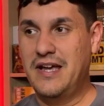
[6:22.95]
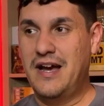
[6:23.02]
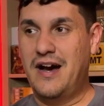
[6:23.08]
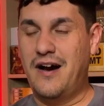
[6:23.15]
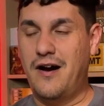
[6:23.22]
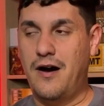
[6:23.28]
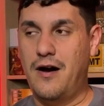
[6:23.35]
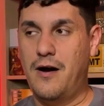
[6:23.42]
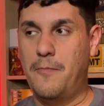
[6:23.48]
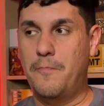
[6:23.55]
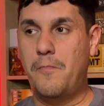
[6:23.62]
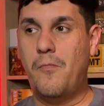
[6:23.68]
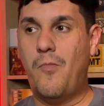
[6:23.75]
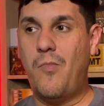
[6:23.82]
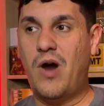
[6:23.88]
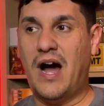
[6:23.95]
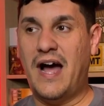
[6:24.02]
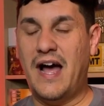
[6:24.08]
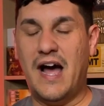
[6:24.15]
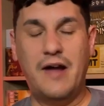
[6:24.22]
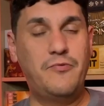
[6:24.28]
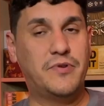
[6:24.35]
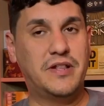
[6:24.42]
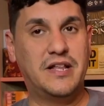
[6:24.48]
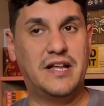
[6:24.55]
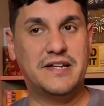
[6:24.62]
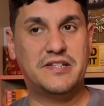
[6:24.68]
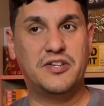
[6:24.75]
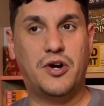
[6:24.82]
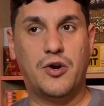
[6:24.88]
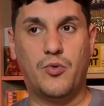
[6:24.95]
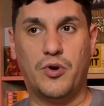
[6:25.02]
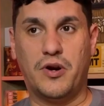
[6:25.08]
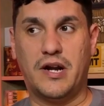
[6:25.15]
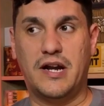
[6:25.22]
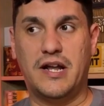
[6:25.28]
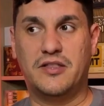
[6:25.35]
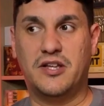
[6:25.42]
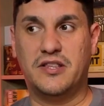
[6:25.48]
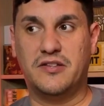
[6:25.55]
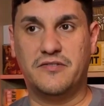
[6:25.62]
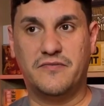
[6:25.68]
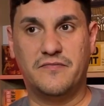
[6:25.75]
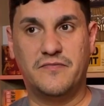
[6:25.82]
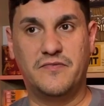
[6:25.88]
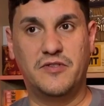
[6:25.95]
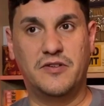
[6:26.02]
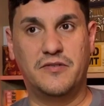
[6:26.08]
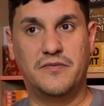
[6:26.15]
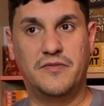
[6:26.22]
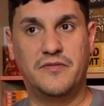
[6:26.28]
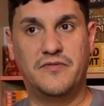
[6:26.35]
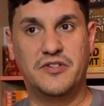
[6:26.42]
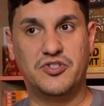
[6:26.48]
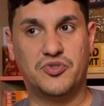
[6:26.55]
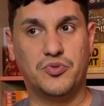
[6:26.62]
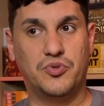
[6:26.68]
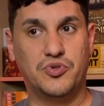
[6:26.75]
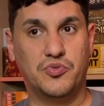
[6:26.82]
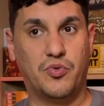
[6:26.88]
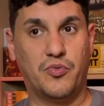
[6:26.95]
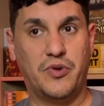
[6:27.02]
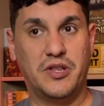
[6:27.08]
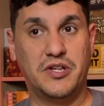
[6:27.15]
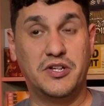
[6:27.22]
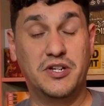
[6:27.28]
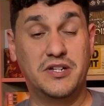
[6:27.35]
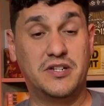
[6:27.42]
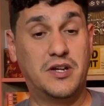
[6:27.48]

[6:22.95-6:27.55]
I really like the artwork, and I thought the visuals were really good.